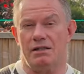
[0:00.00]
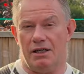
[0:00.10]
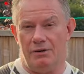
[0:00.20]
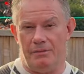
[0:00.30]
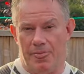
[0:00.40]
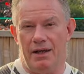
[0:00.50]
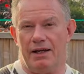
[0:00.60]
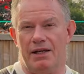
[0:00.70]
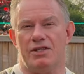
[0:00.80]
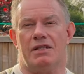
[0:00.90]
So
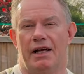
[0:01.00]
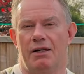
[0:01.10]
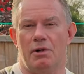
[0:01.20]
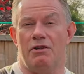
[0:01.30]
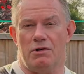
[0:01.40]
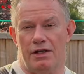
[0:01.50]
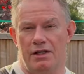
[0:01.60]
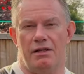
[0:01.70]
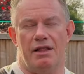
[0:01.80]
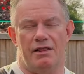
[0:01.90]
catch us later when we're
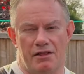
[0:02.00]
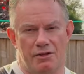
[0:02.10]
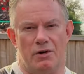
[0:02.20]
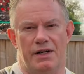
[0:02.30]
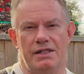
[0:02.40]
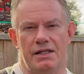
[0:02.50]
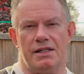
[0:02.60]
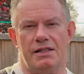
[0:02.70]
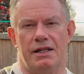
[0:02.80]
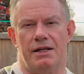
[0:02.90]
in the 360.